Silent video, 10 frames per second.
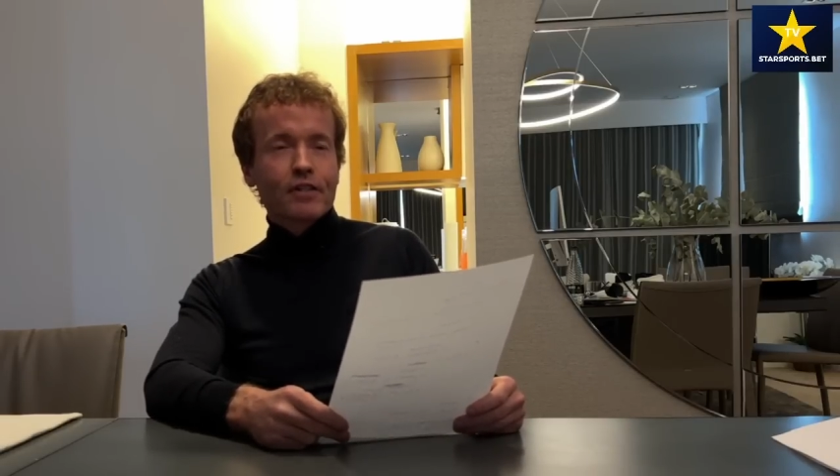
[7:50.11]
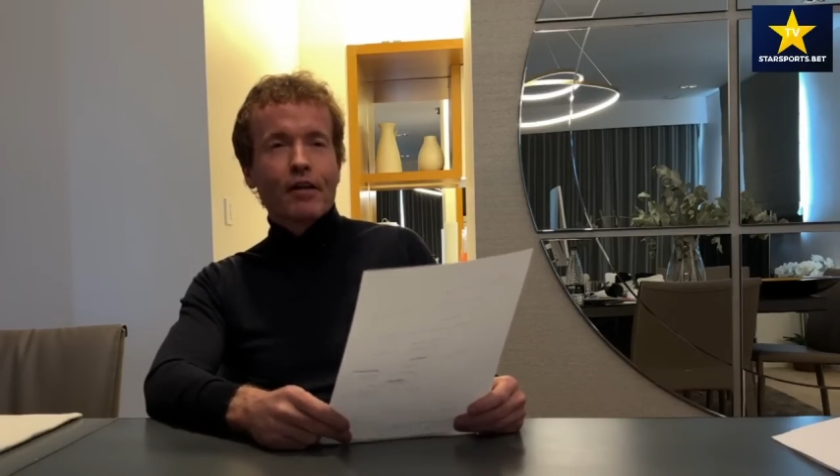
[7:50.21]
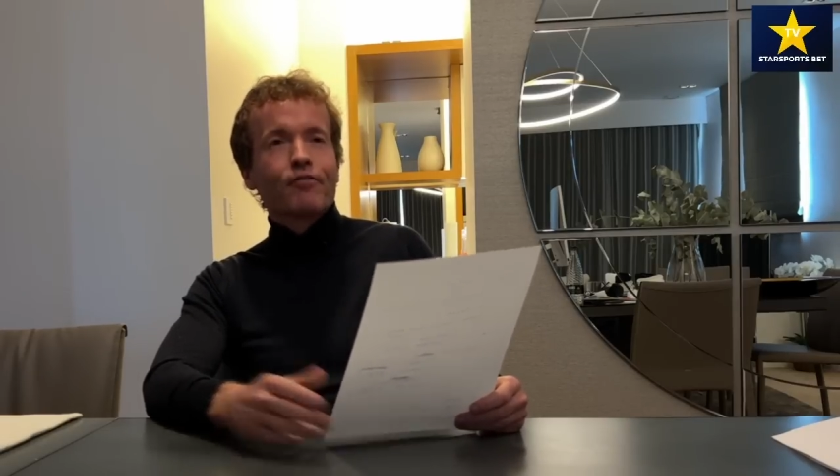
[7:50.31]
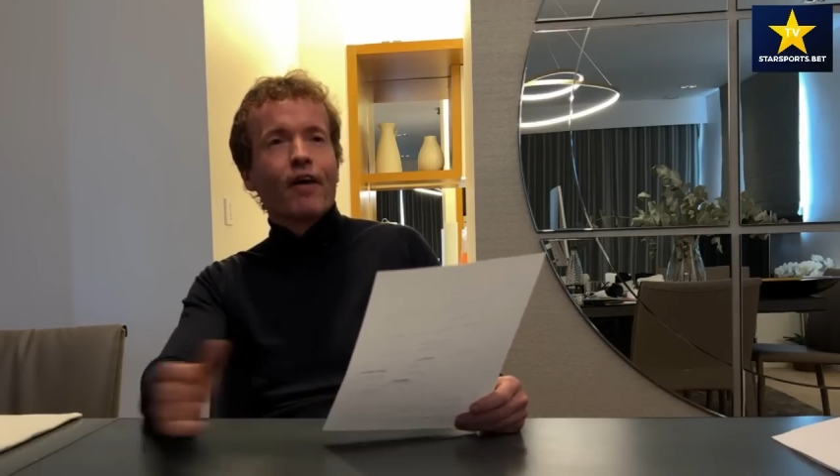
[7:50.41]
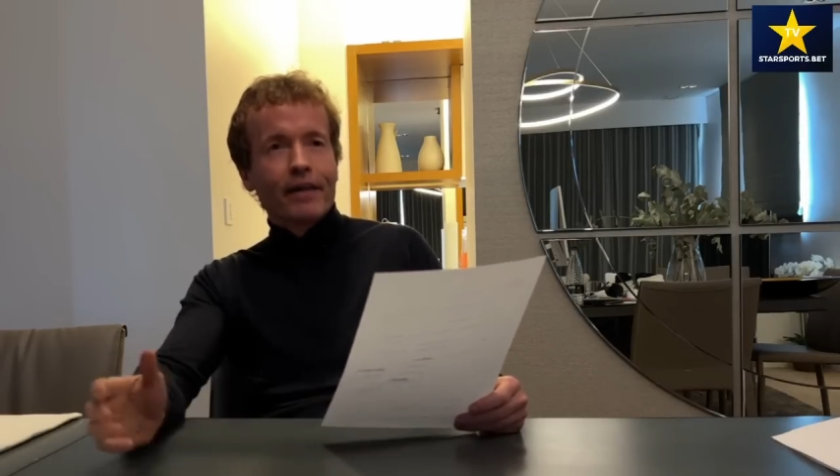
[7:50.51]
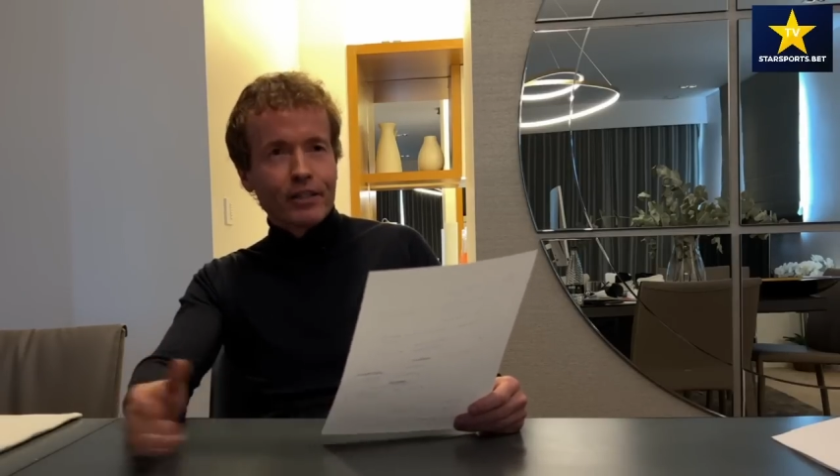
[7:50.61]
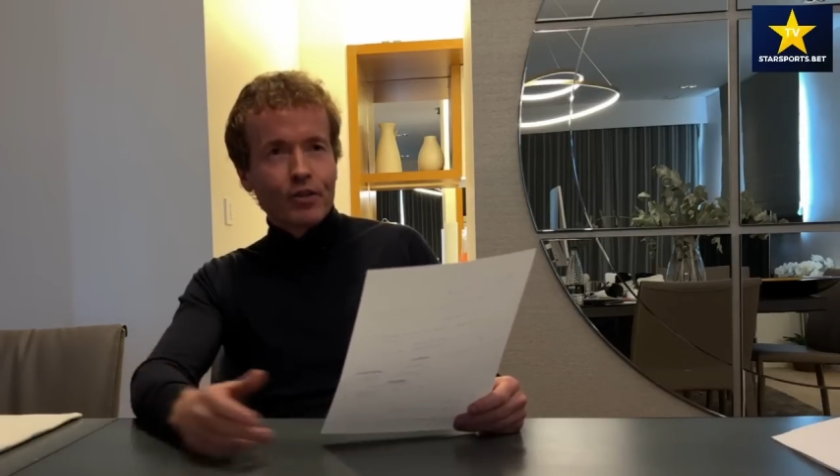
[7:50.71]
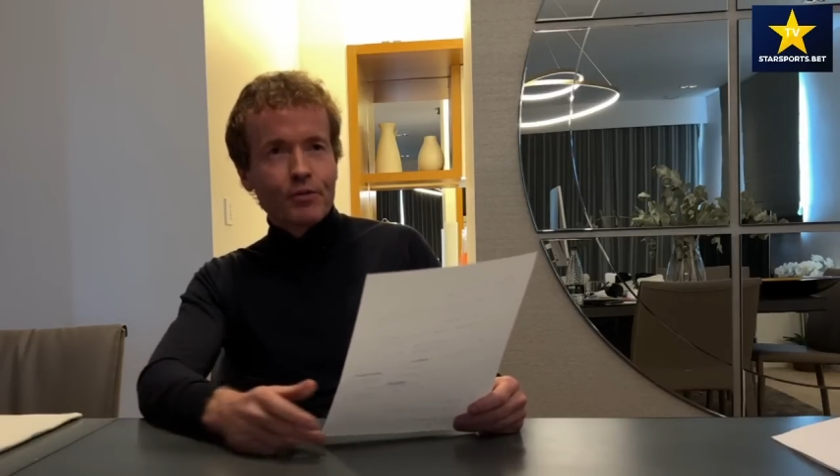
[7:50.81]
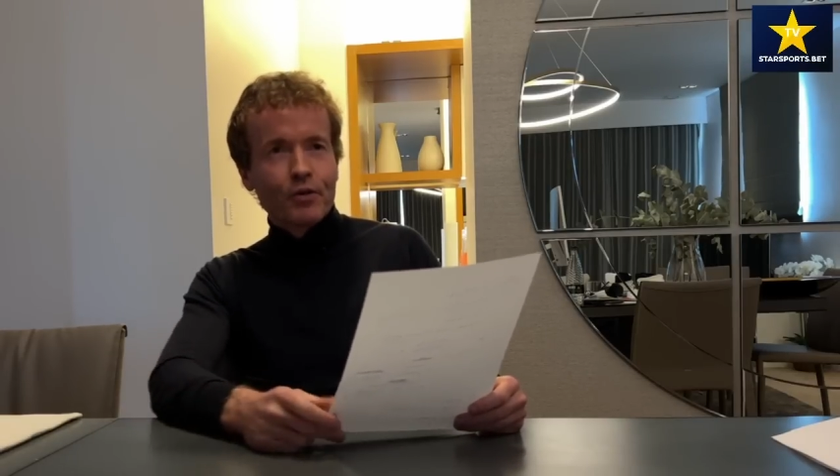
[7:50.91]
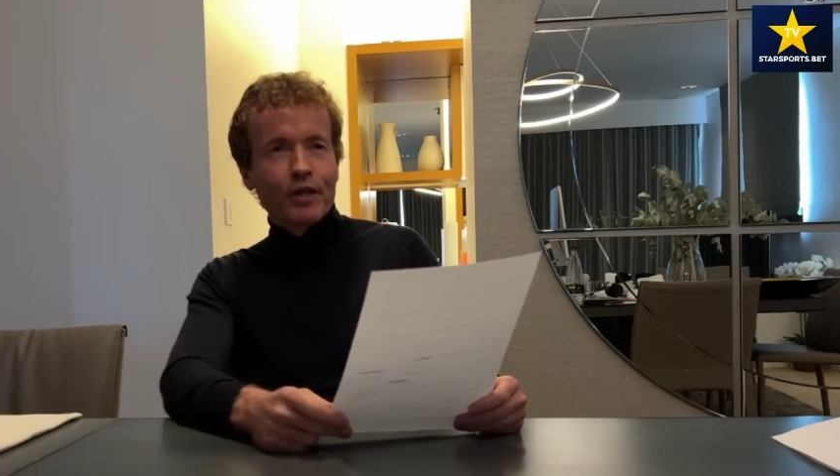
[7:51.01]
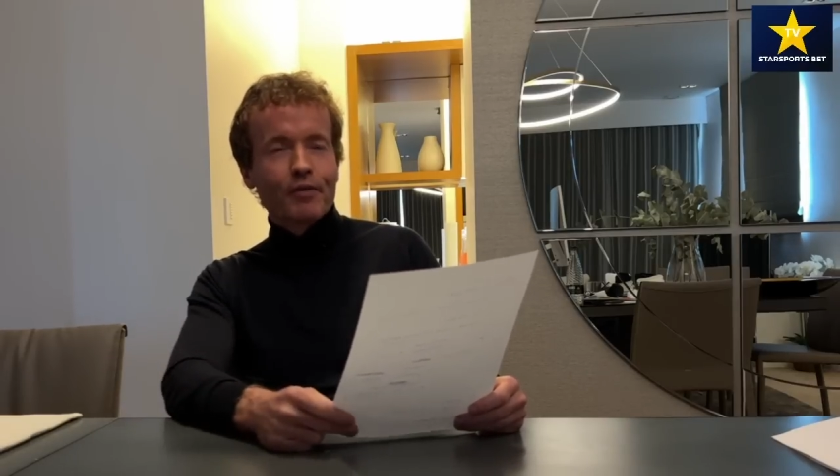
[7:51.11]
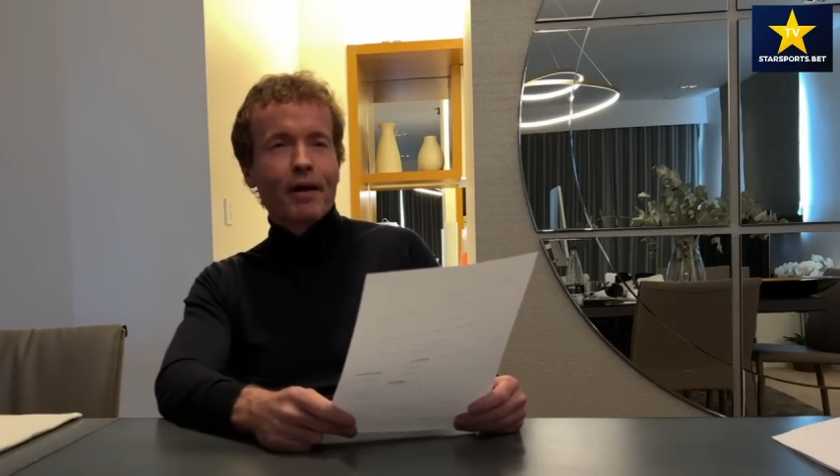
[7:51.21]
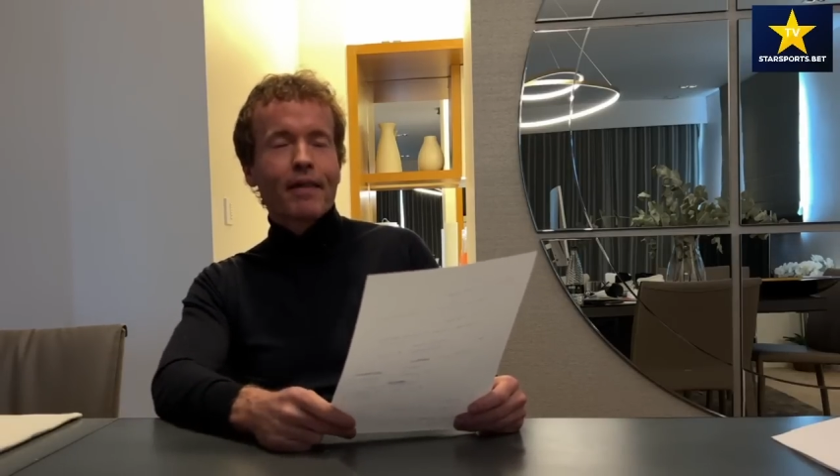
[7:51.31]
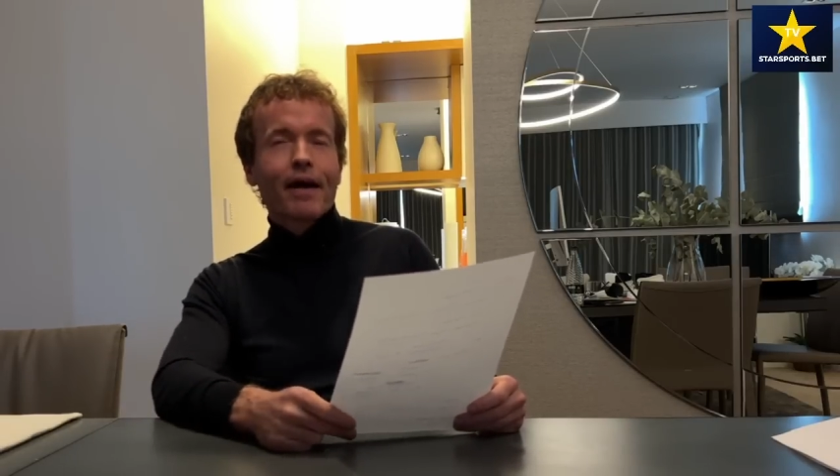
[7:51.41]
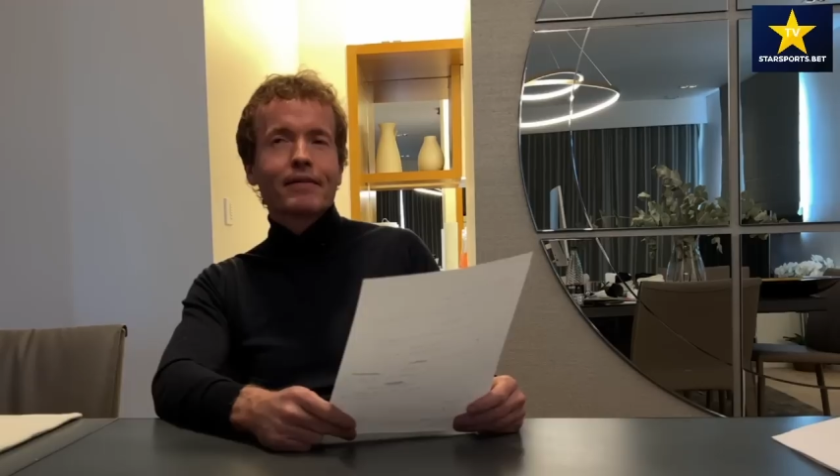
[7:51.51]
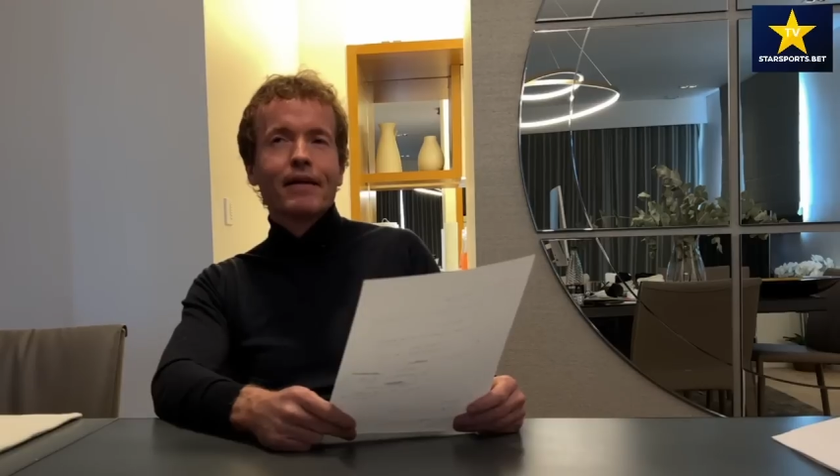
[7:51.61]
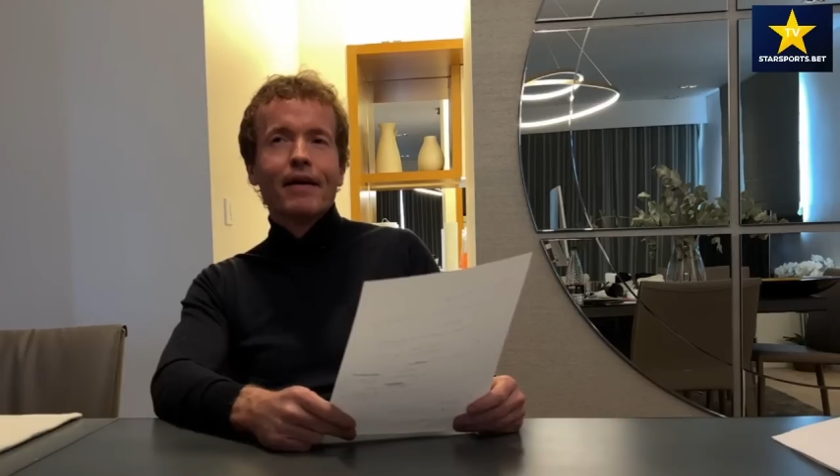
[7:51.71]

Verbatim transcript: I'll finally stop talking about that.